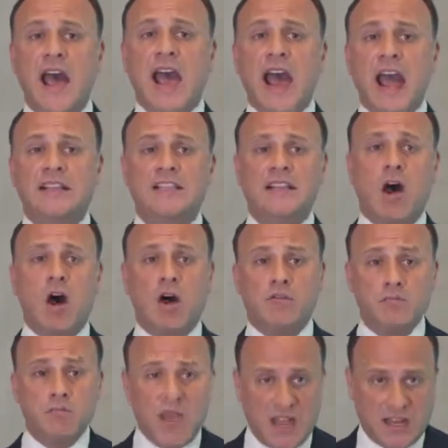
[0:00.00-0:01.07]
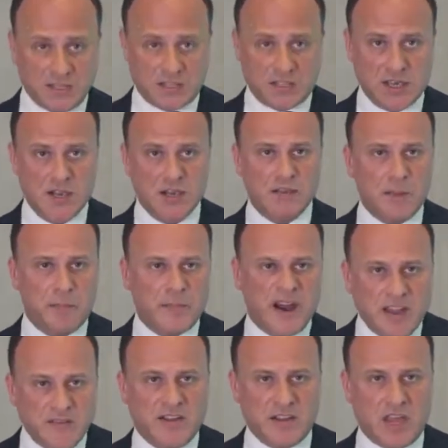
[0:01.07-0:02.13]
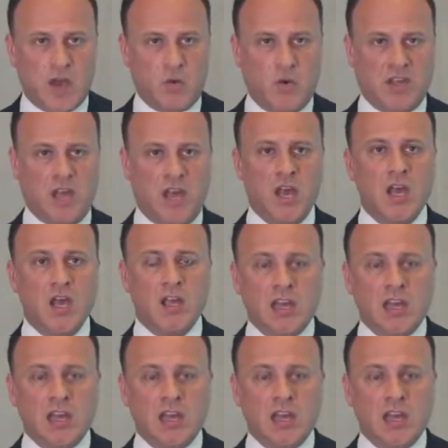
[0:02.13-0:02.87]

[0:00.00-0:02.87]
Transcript: Hands-on means the private equity